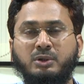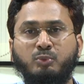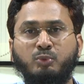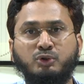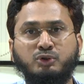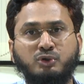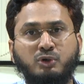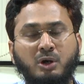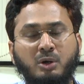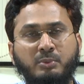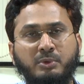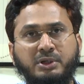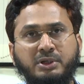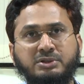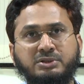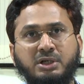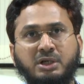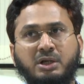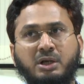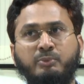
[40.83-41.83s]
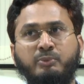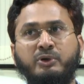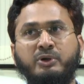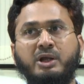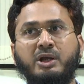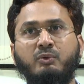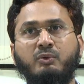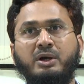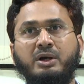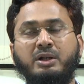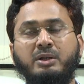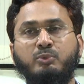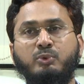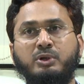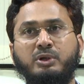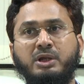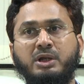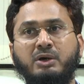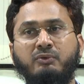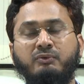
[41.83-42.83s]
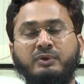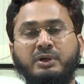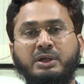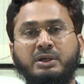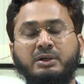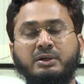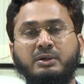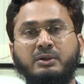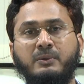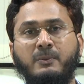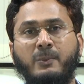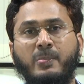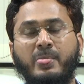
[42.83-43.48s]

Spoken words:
The most common is the community acquired pneumonia, where